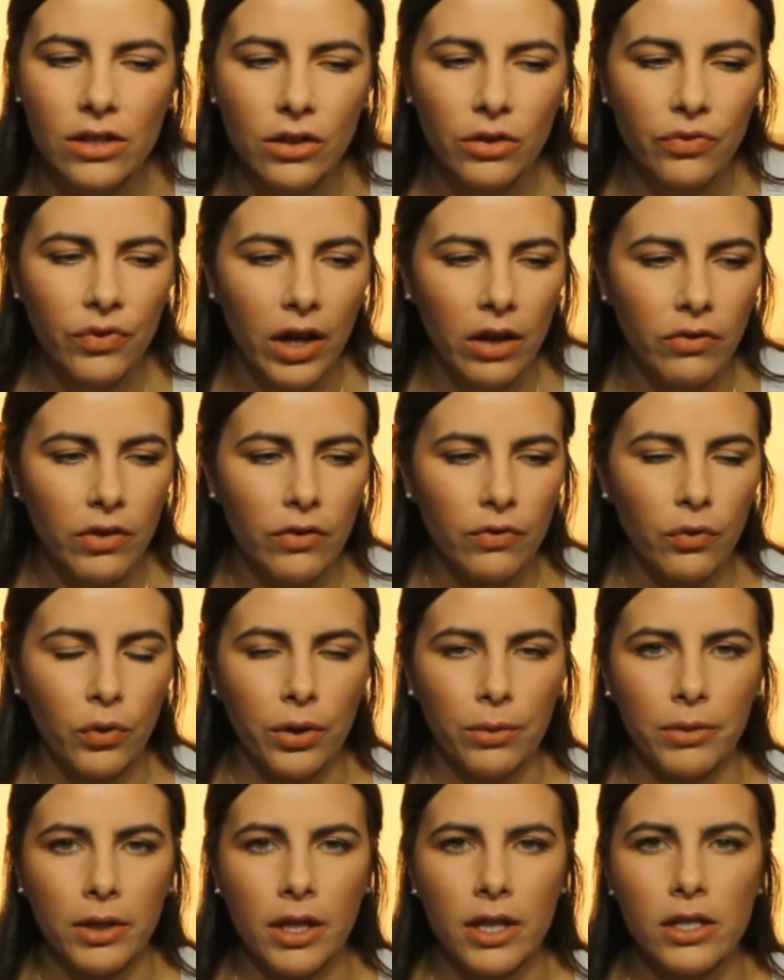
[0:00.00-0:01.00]
And it is their
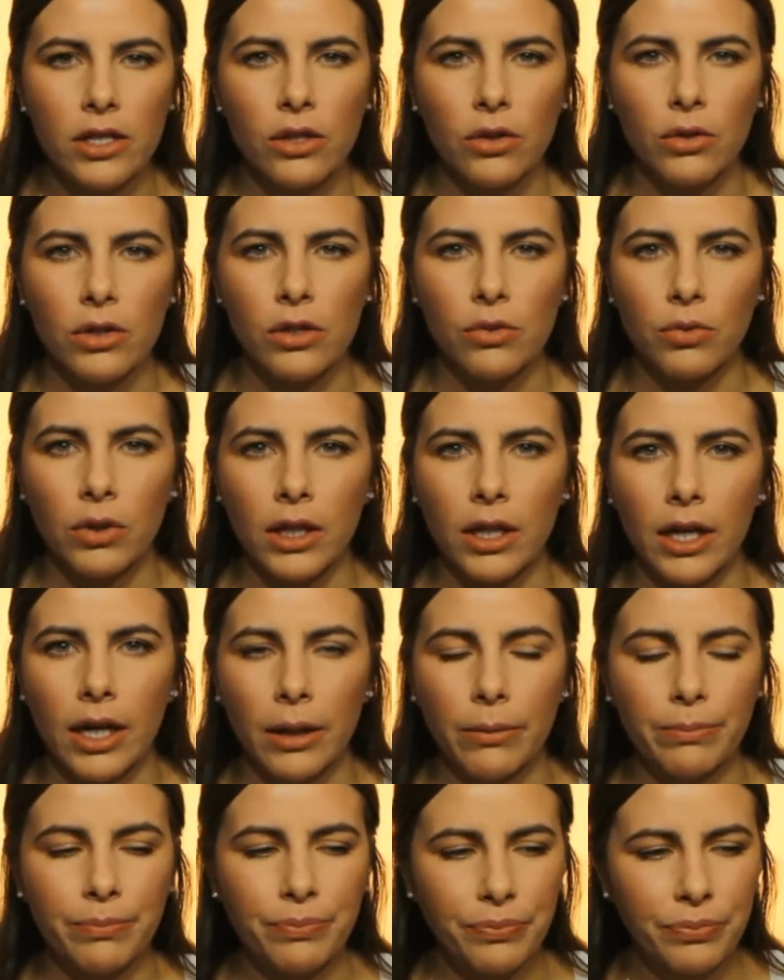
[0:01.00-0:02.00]
Velvet formula, so
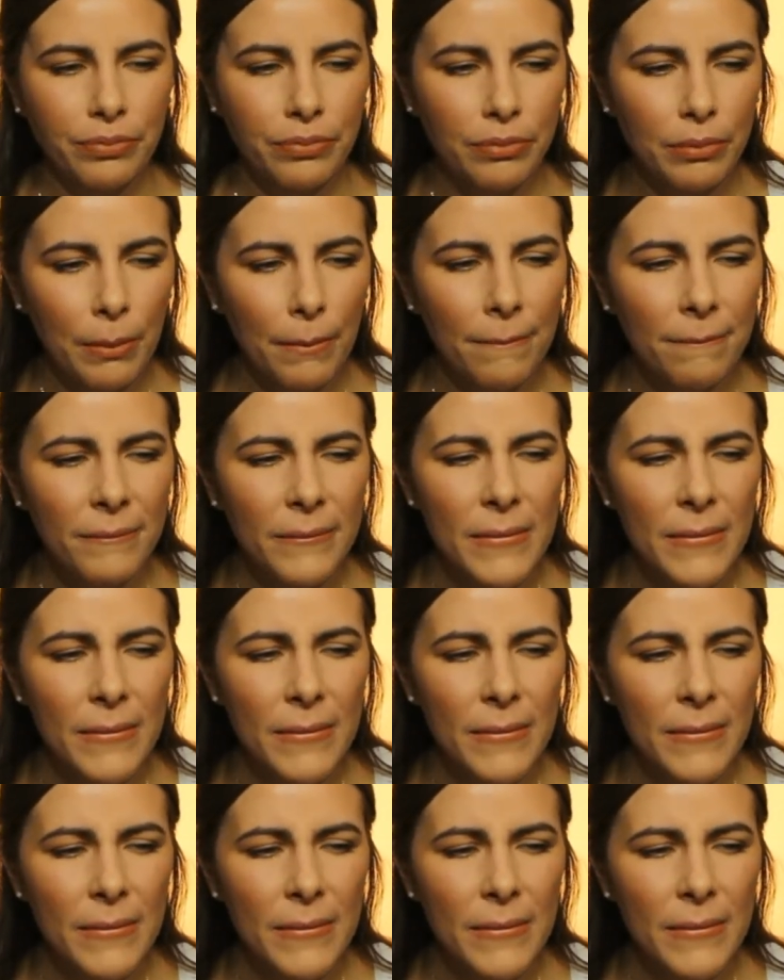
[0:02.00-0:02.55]
it's really